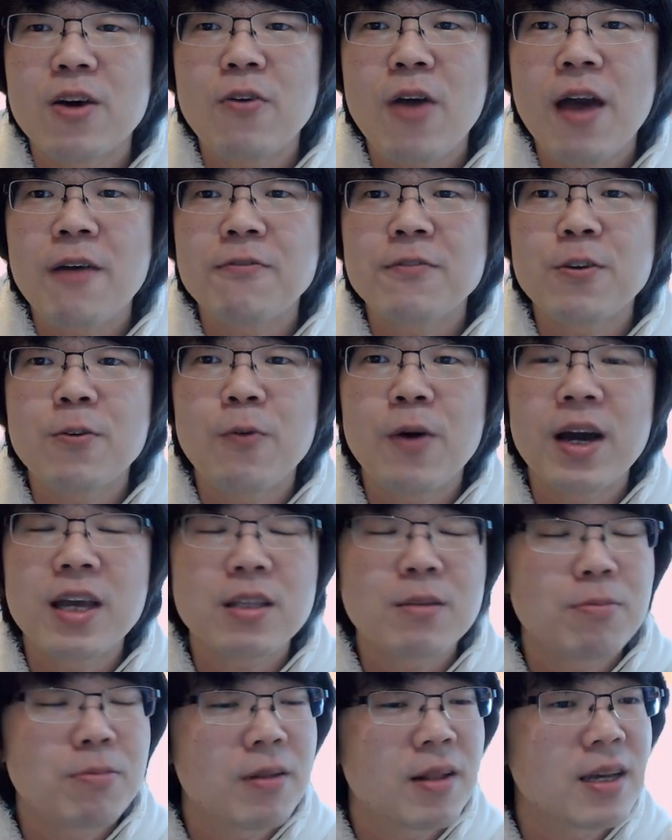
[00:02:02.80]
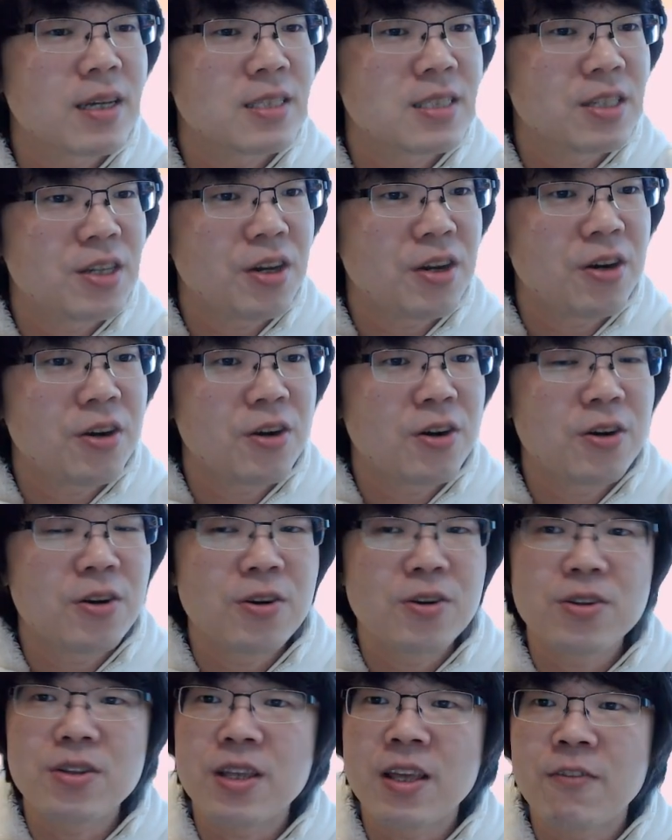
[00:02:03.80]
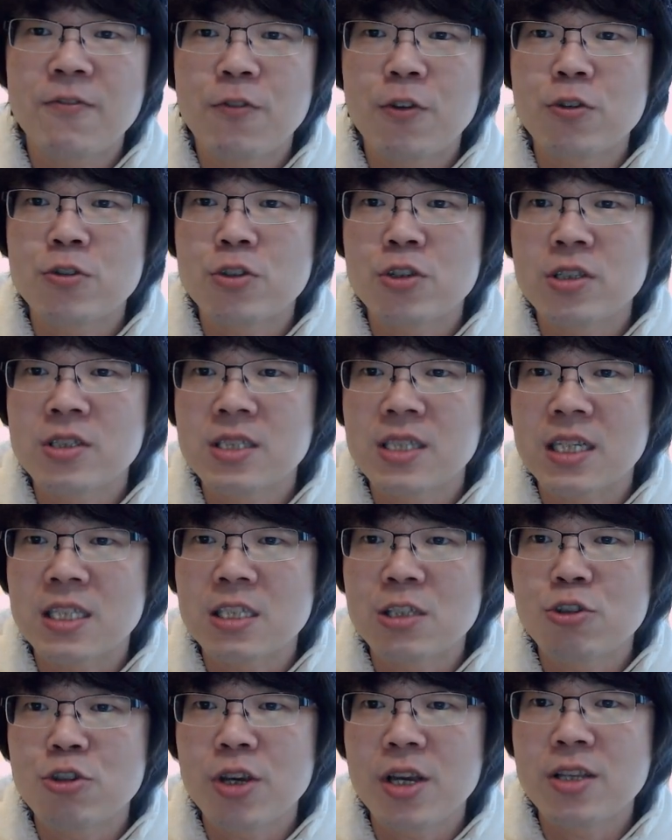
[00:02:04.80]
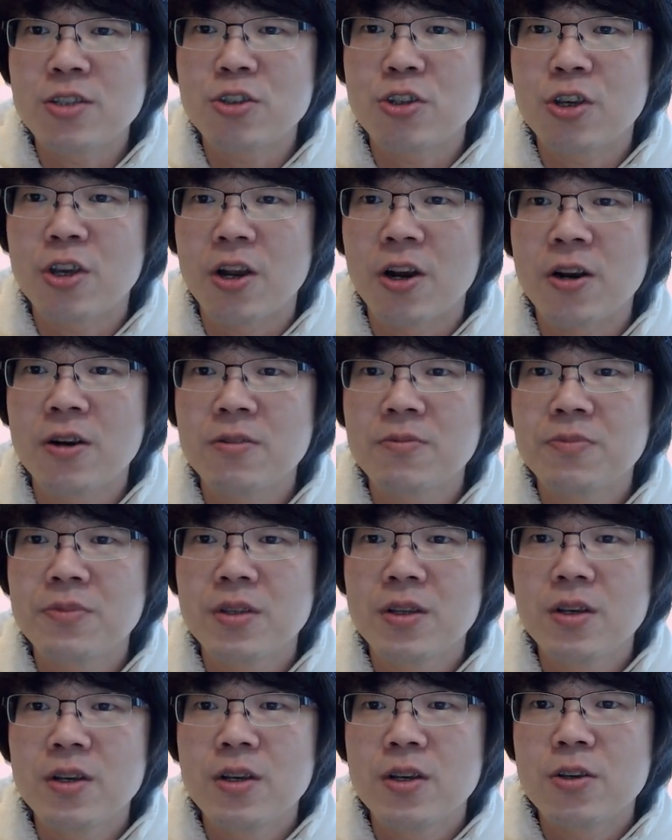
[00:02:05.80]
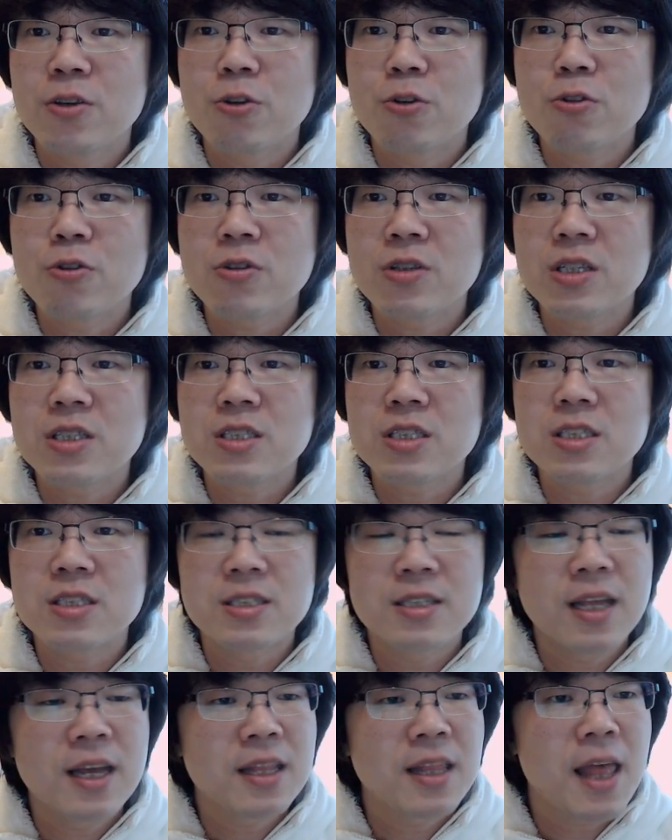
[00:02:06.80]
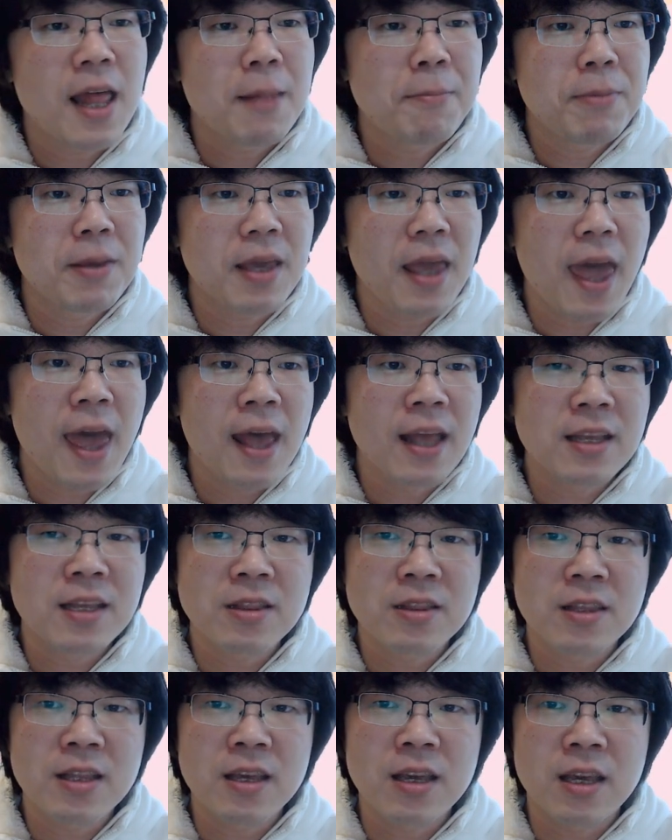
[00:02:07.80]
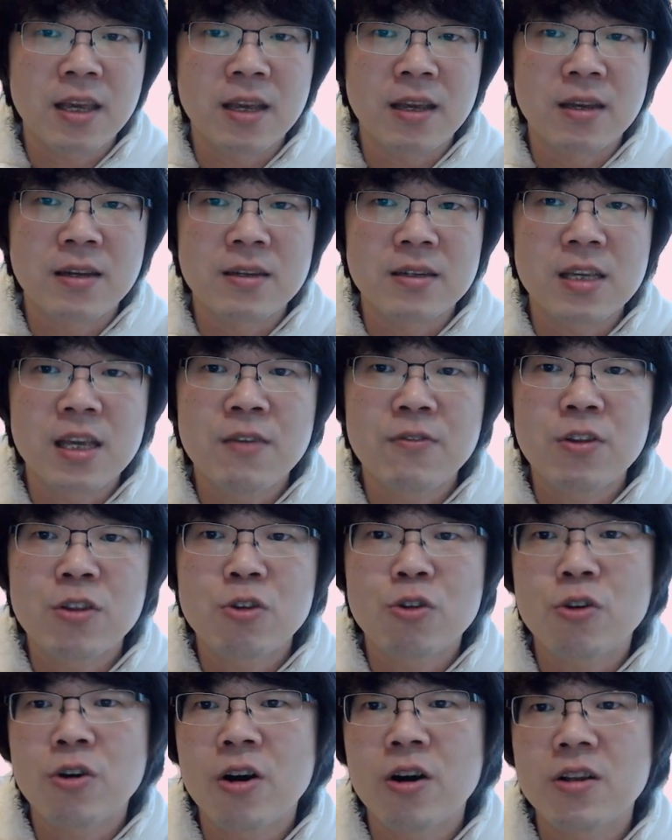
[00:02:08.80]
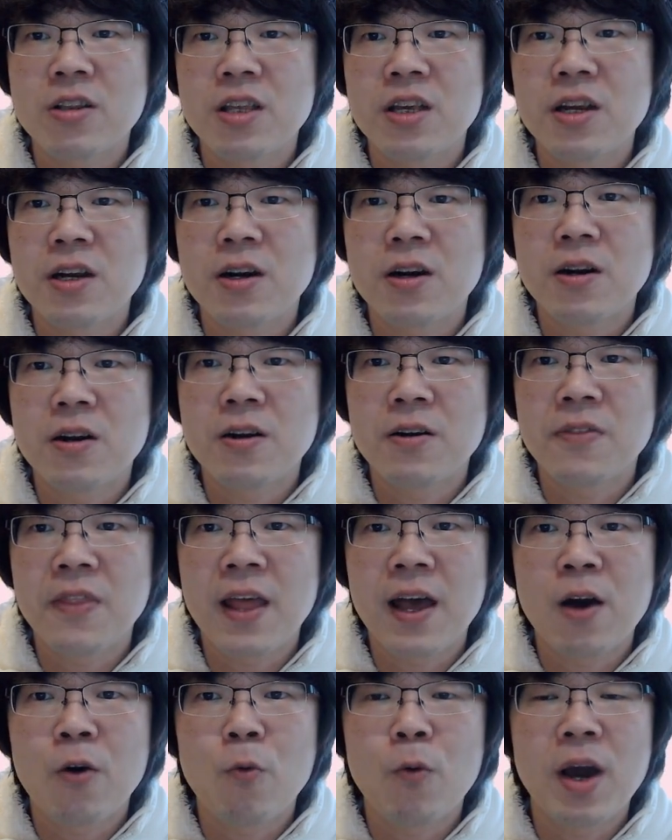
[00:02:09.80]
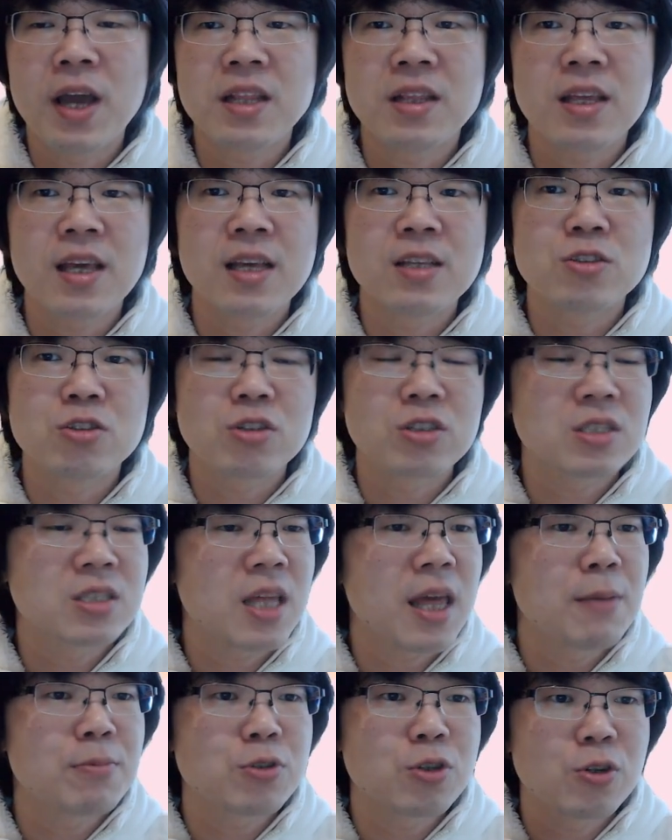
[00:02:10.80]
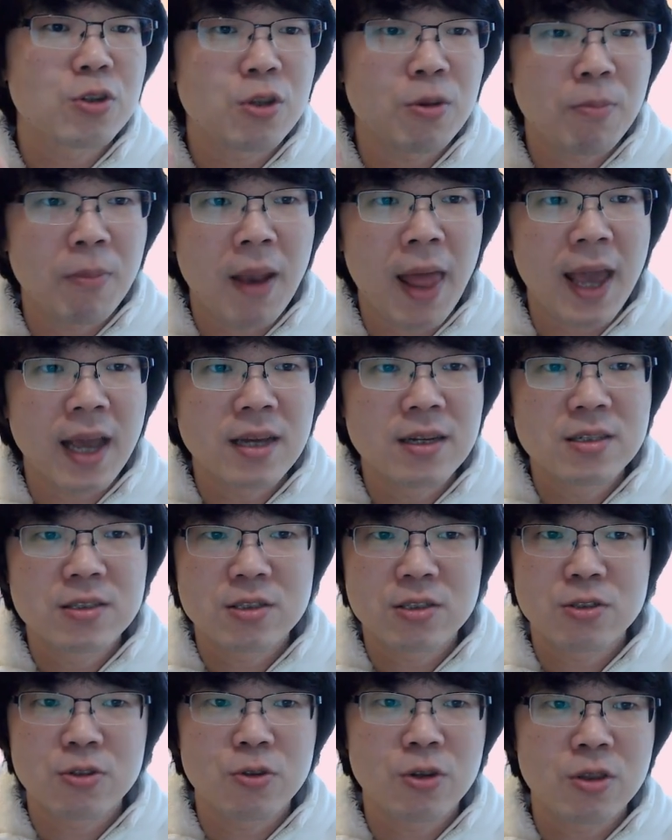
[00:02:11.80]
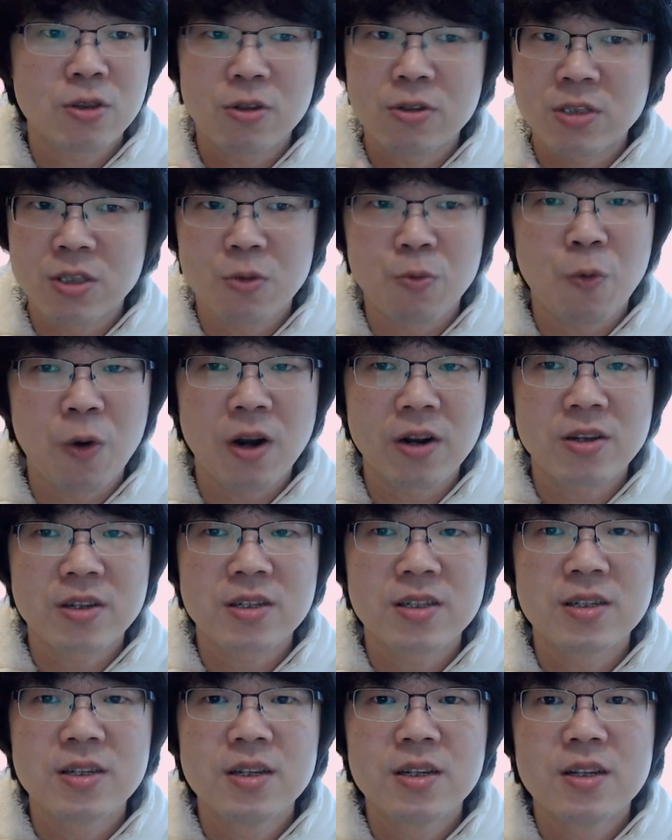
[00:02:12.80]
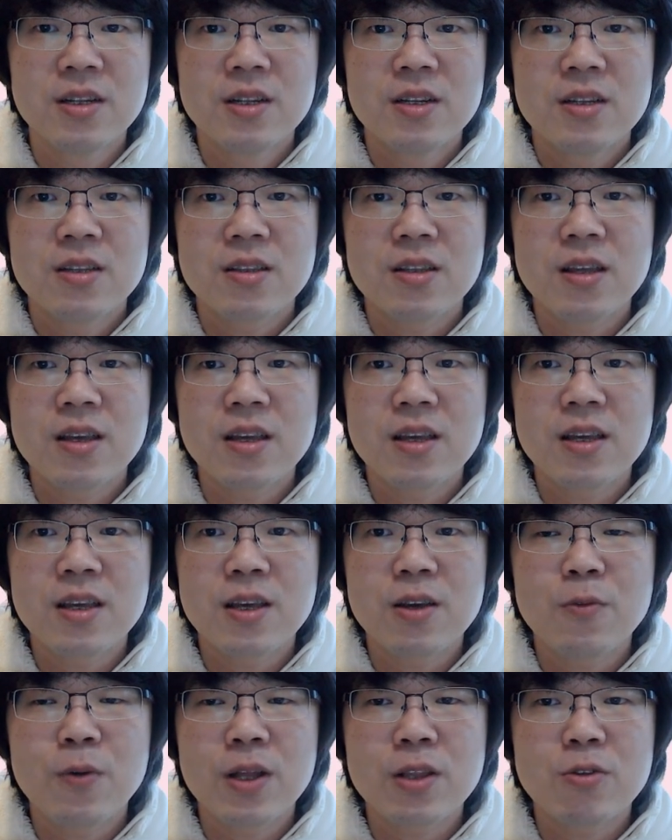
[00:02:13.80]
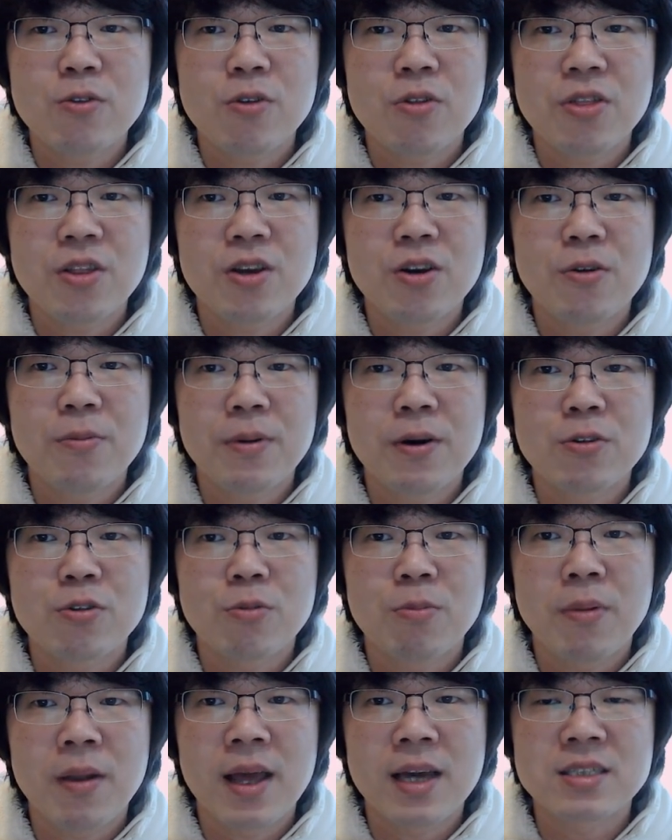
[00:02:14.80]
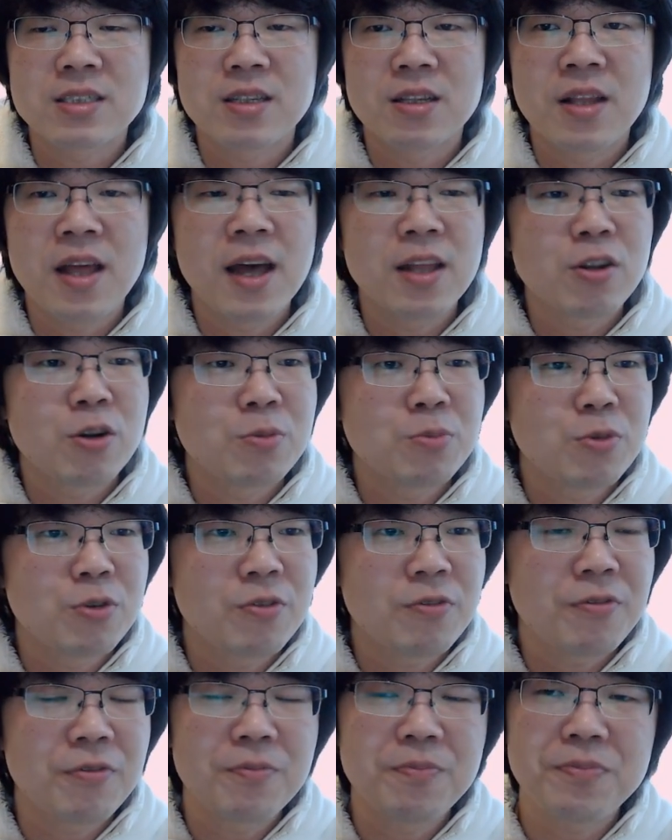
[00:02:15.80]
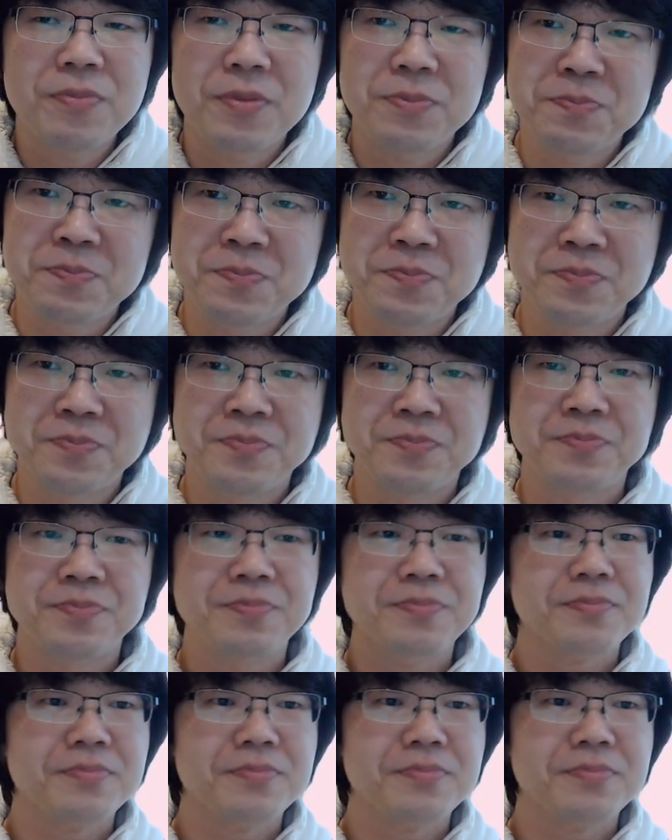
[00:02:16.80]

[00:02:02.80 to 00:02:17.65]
after white plays here if you just exchange here you know this is not helping anything even you cut here now white can just capture the black so it doesn't work then what do you think about the black's another move mm,